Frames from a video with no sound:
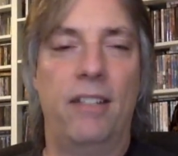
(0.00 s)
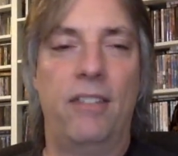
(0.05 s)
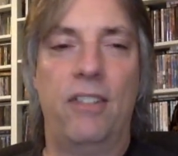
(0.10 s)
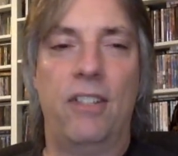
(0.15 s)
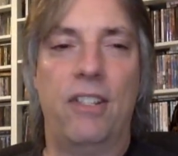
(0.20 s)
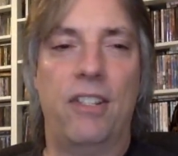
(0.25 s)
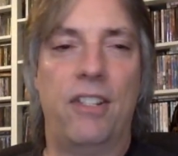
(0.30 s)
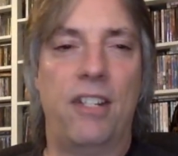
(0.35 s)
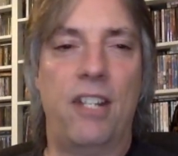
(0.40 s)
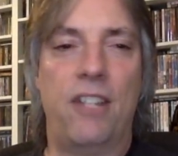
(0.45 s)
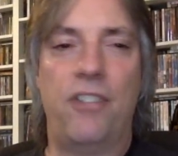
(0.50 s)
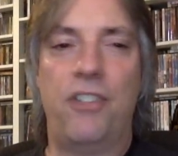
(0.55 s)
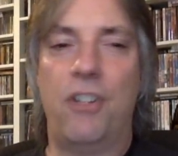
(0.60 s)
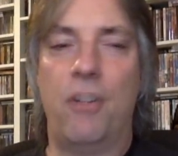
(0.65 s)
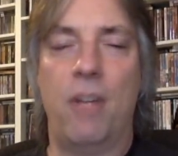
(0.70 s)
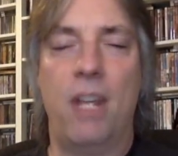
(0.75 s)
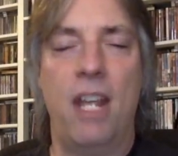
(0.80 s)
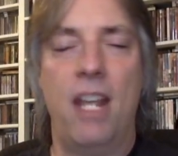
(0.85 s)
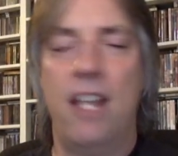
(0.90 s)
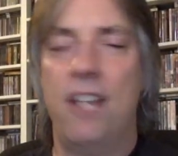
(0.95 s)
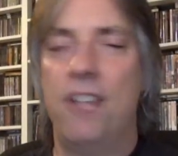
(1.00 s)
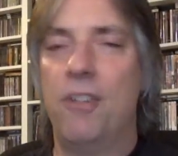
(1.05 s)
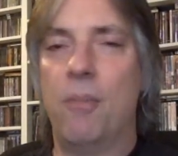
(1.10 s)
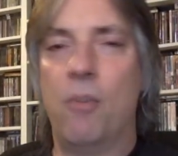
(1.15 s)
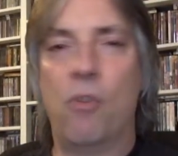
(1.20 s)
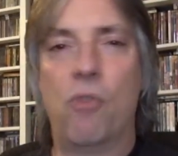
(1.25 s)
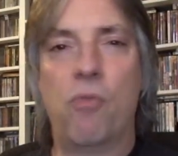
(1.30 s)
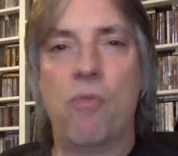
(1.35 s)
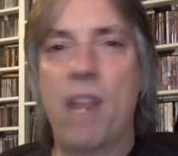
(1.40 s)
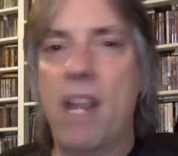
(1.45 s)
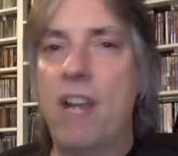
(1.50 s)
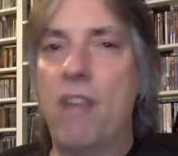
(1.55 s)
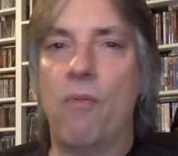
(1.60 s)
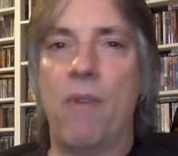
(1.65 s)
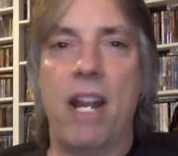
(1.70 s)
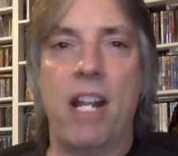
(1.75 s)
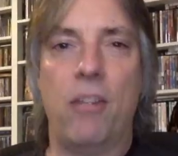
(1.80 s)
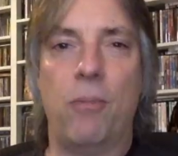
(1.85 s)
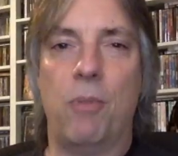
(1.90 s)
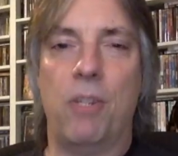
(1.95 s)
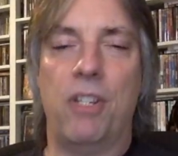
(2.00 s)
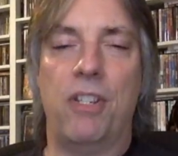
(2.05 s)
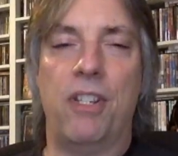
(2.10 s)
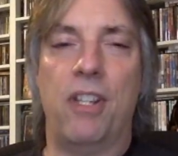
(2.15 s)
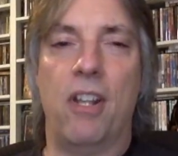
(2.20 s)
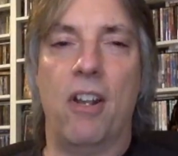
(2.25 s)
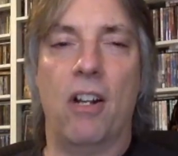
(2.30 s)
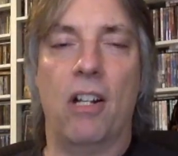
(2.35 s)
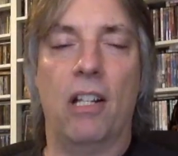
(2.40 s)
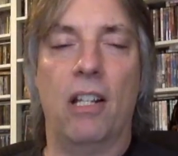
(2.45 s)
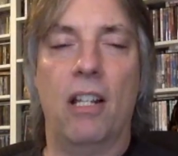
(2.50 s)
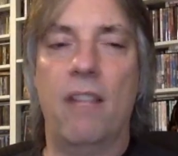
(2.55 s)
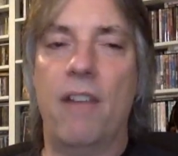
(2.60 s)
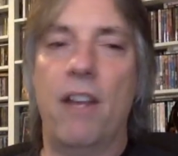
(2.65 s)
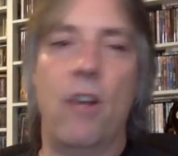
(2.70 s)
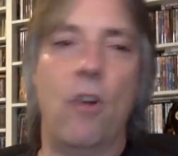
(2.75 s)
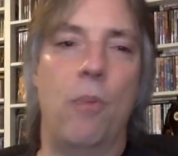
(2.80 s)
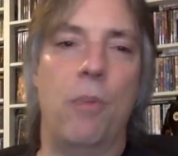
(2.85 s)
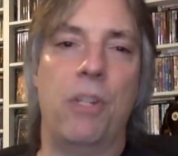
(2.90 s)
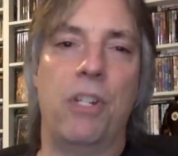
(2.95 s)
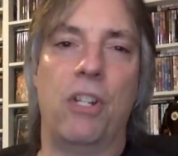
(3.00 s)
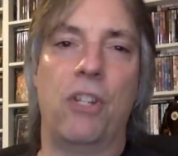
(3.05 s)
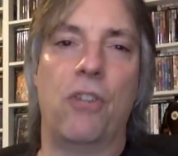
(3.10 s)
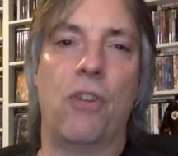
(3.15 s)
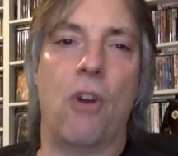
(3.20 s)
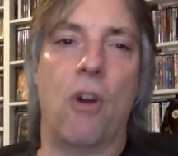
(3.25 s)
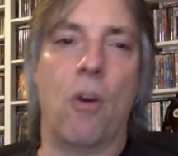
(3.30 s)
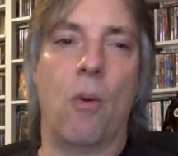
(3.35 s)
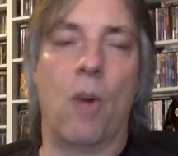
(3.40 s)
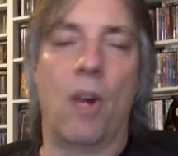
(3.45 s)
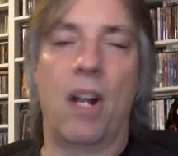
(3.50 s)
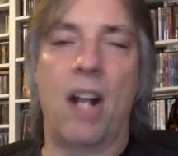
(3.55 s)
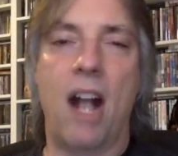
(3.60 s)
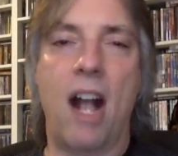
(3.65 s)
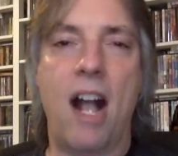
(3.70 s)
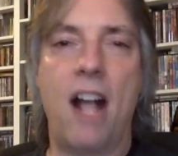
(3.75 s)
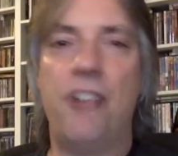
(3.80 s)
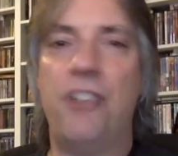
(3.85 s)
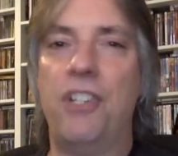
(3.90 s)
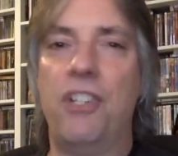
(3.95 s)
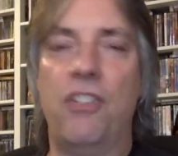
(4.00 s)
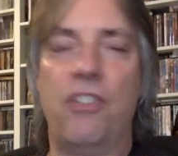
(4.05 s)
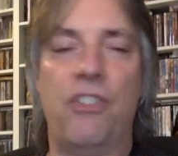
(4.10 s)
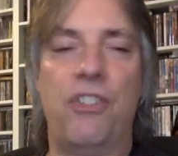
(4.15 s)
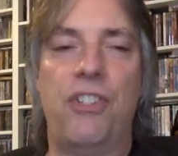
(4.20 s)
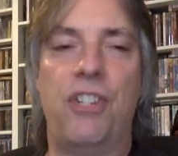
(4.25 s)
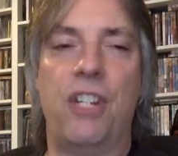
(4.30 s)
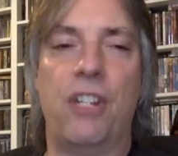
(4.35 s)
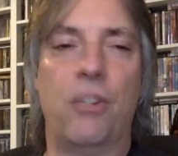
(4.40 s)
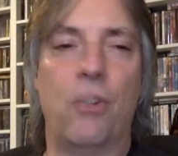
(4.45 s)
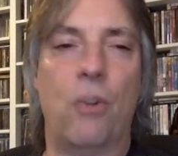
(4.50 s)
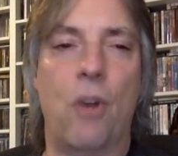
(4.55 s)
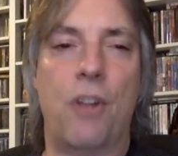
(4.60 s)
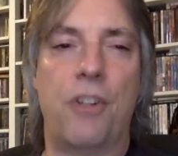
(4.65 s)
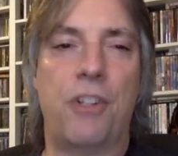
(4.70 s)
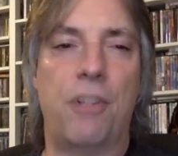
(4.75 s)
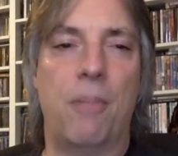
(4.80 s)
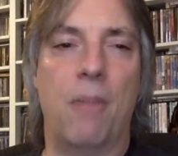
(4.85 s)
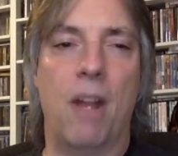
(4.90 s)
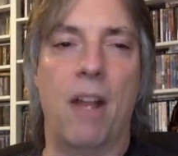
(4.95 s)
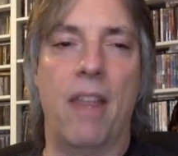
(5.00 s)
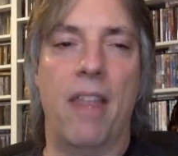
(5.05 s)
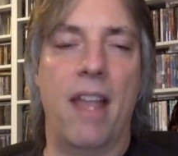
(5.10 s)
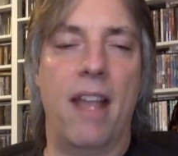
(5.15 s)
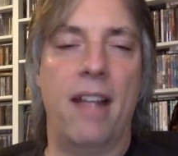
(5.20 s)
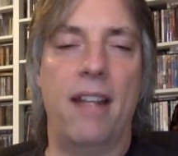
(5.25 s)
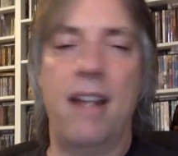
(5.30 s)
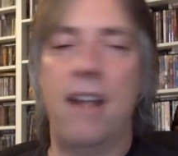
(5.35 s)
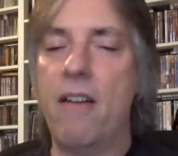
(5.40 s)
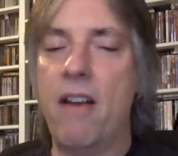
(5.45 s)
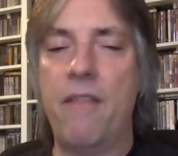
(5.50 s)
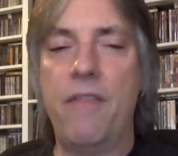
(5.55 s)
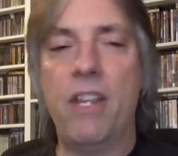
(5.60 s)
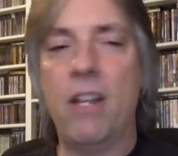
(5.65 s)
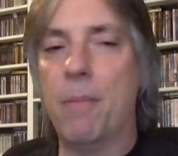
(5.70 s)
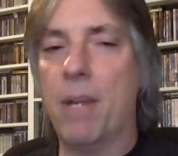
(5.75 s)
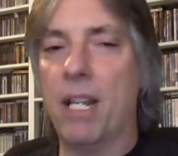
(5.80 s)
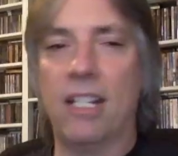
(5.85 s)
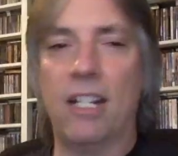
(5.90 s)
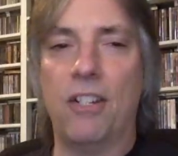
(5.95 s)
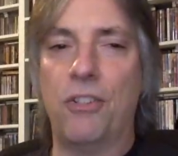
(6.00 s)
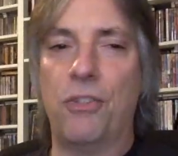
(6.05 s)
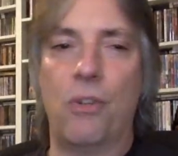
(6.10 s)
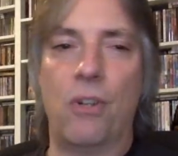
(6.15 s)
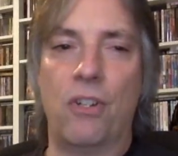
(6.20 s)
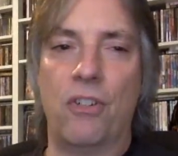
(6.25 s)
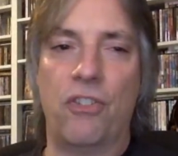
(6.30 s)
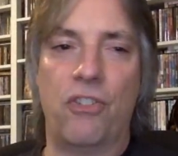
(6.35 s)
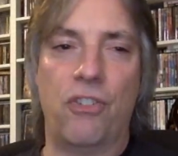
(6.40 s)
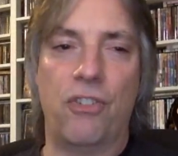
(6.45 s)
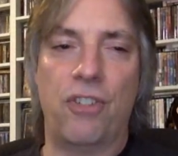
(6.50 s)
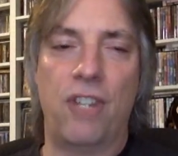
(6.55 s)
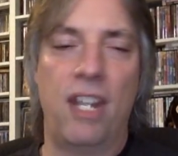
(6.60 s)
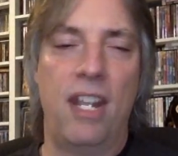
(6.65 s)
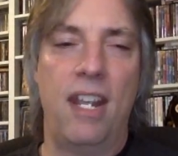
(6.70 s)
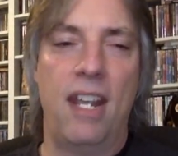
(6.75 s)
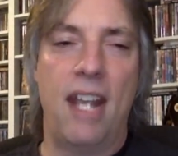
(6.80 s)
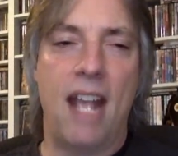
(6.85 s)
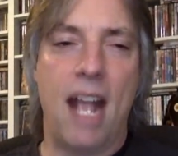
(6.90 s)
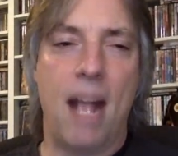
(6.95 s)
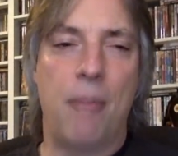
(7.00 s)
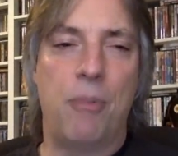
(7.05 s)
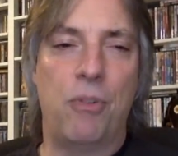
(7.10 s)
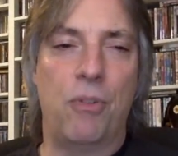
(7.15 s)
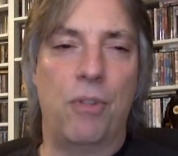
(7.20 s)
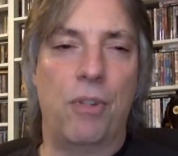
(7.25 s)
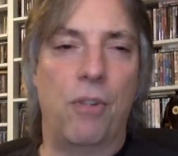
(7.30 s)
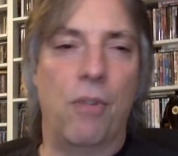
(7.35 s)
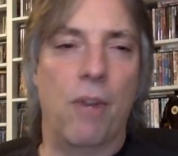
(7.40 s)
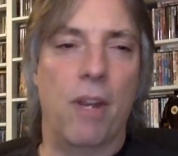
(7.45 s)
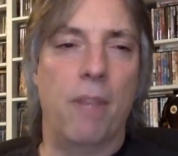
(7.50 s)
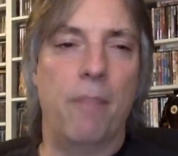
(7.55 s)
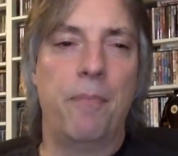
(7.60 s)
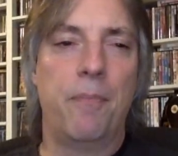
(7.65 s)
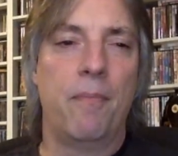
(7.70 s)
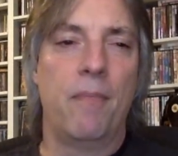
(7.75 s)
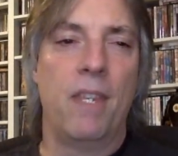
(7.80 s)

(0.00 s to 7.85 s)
Just so some great arrangements in there. I love Iommi's guitar work. Ozzy just sings awesome on that. Everything that song is just absolutely great.